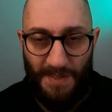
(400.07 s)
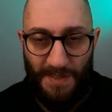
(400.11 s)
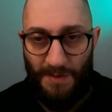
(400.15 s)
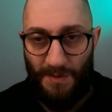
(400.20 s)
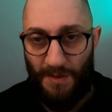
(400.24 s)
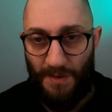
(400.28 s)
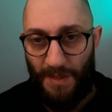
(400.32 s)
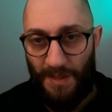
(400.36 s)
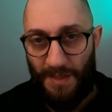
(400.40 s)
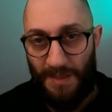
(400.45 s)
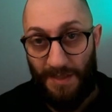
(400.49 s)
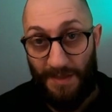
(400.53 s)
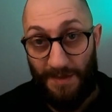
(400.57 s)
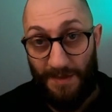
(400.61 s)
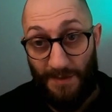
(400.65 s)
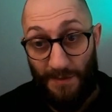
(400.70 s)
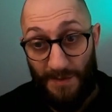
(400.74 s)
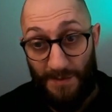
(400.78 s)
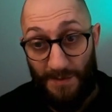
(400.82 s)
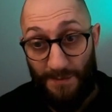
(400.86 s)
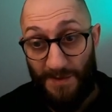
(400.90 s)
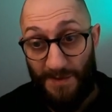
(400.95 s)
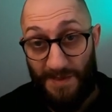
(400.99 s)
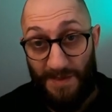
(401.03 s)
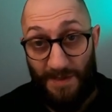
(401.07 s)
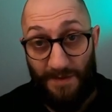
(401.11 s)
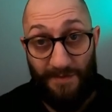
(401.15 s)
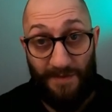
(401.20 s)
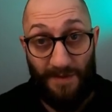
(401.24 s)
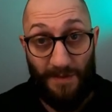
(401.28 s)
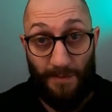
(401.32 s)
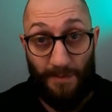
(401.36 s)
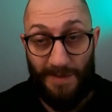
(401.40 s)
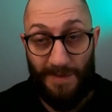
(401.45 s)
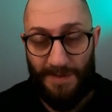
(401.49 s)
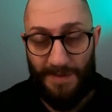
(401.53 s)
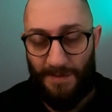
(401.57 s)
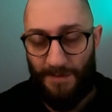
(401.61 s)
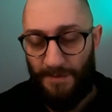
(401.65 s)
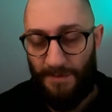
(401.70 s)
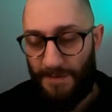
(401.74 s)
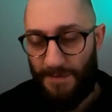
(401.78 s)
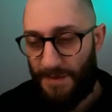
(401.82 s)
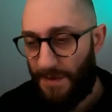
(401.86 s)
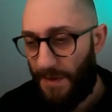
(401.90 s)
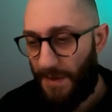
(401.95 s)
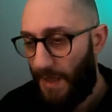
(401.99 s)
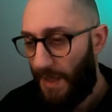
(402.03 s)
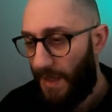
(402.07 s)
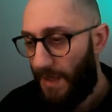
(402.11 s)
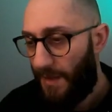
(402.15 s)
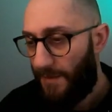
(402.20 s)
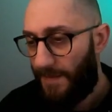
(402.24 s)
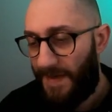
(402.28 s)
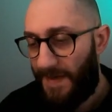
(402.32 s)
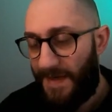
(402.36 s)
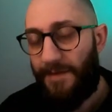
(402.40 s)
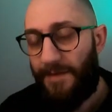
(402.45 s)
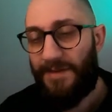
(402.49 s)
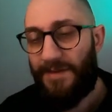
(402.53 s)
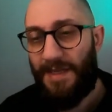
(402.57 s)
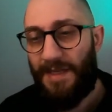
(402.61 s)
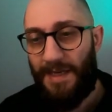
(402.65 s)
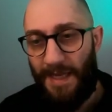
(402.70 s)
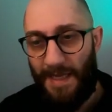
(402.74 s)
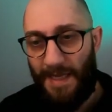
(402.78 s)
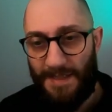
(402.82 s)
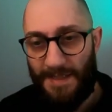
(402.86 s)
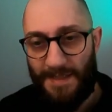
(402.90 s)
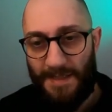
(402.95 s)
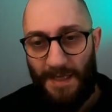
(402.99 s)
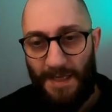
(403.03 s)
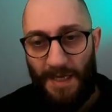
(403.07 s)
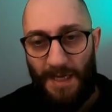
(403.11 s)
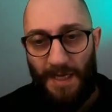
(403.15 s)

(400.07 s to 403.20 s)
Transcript: and you're going to need those specific crystals. But nevertheless,